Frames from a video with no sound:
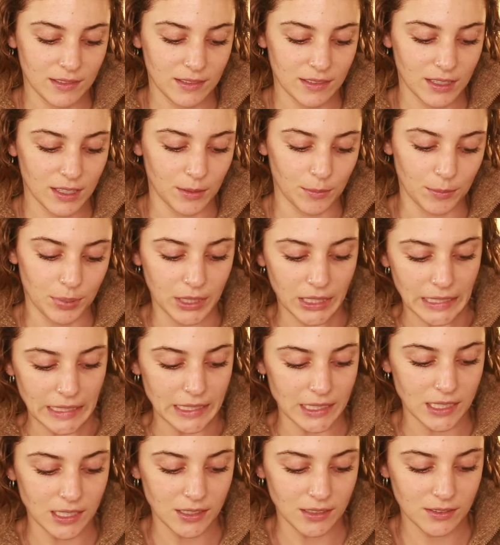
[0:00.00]

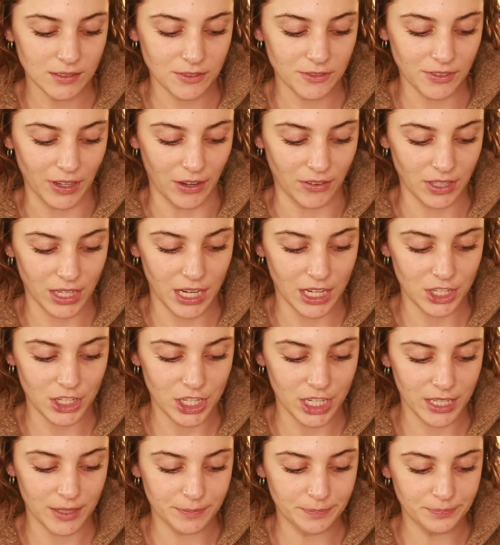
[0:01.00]
Complete
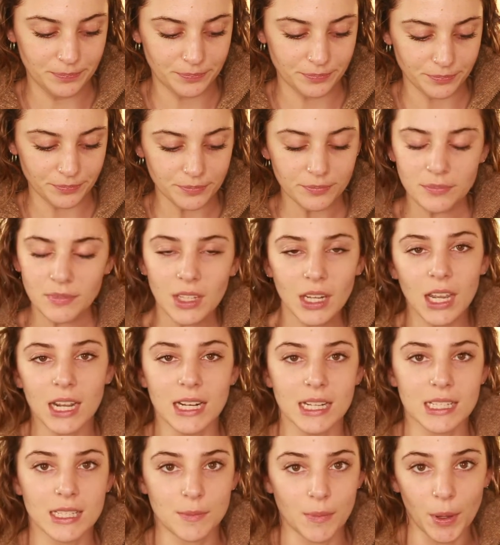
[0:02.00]
foundation,
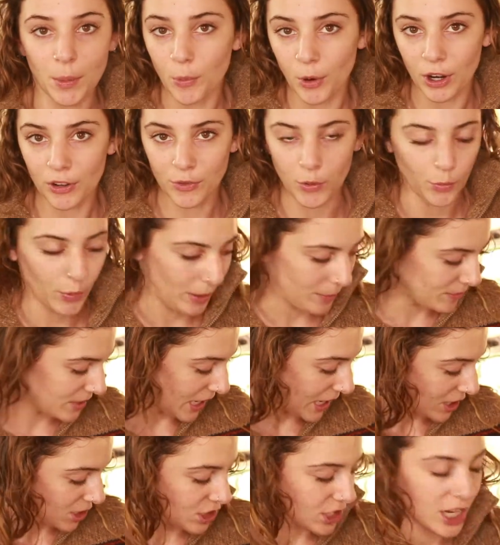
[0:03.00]
and it's a bit more of a whip
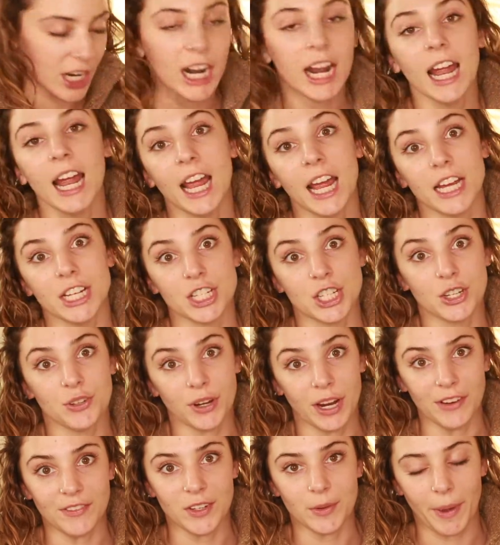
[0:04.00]
texture, and she
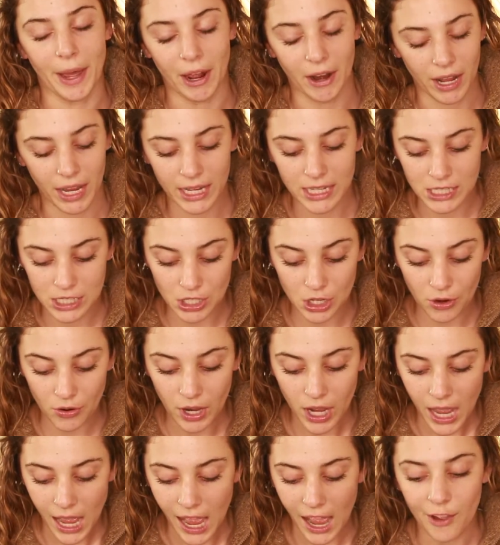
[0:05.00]
raved about it. And
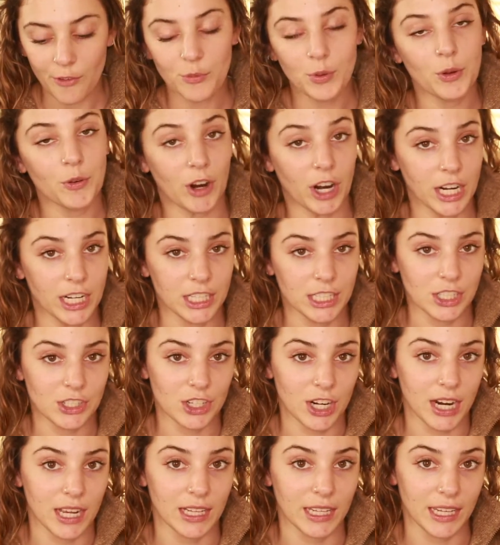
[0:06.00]
so I've been wanting to
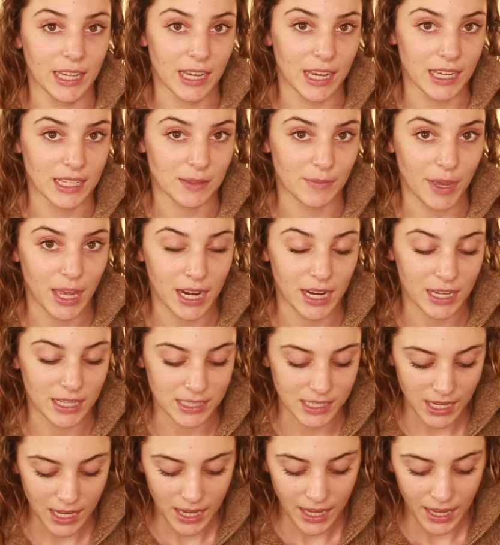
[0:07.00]
try Elate
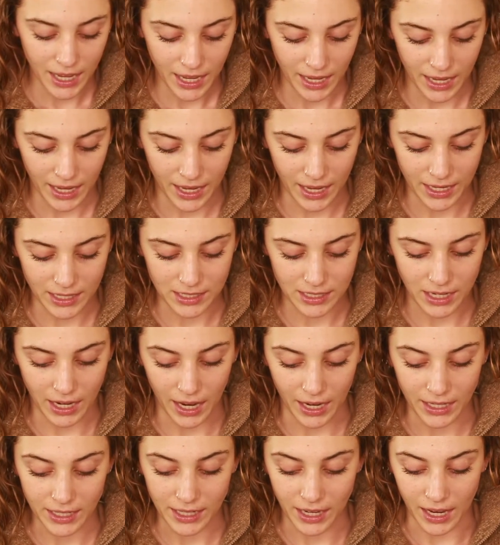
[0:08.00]
Cosmetics and
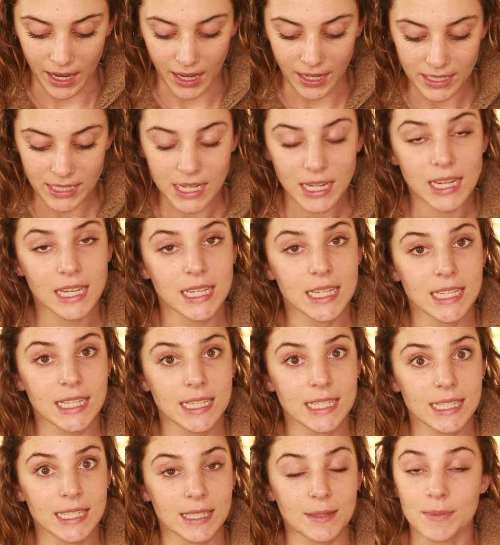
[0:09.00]
I got
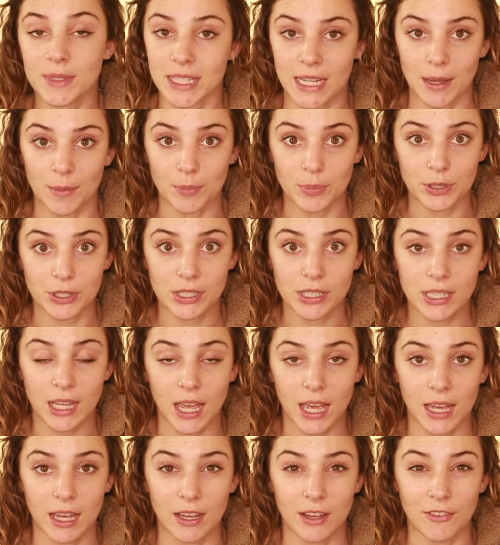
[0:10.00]
some samples
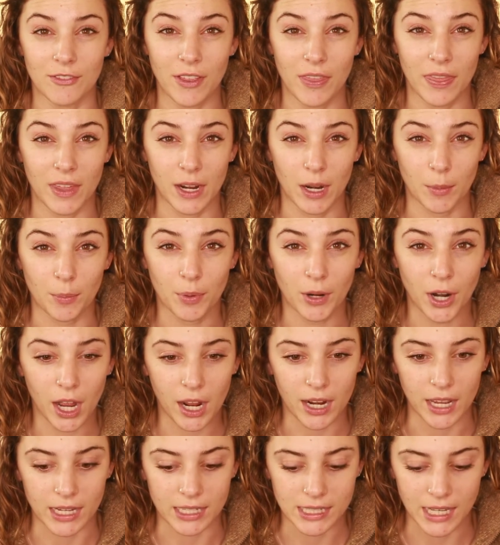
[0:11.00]
of their
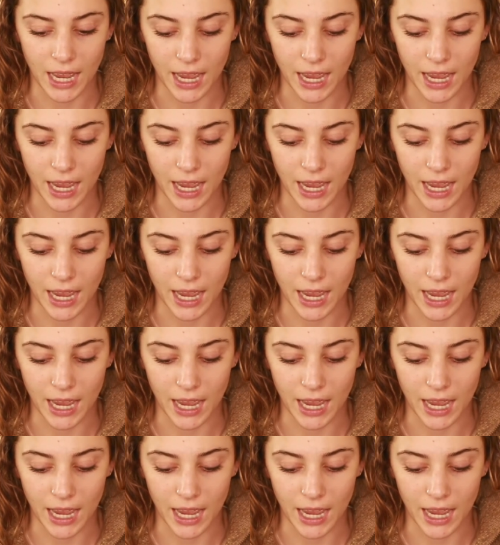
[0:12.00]
products.